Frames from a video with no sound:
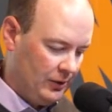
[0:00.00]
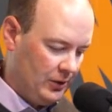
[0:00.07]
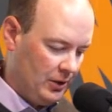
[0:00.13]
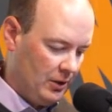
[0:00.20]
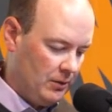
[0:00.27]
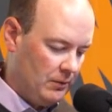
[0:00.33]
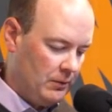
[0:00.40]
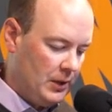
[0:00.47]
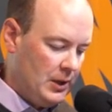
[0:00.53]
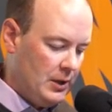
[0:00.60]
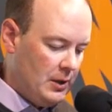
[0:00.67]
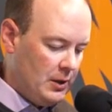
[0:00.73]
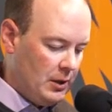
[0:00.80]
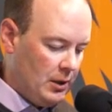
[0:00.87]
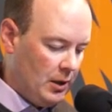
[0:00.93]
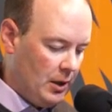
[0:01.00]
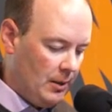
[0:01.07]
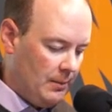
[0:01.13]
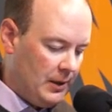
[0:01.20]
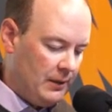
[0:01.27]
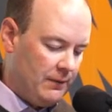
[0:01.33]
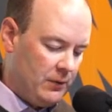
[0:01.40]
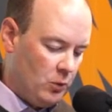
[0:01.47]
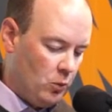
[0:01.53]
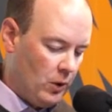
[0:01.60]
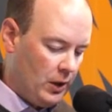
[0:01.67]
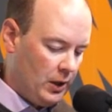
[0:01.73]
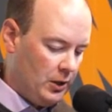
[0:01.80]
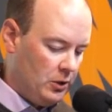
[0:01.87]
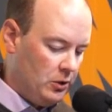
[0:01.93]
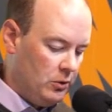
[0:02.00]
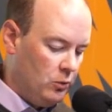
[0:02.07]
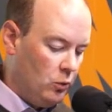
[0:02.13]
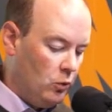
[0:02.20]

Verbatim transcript: So um, if you want to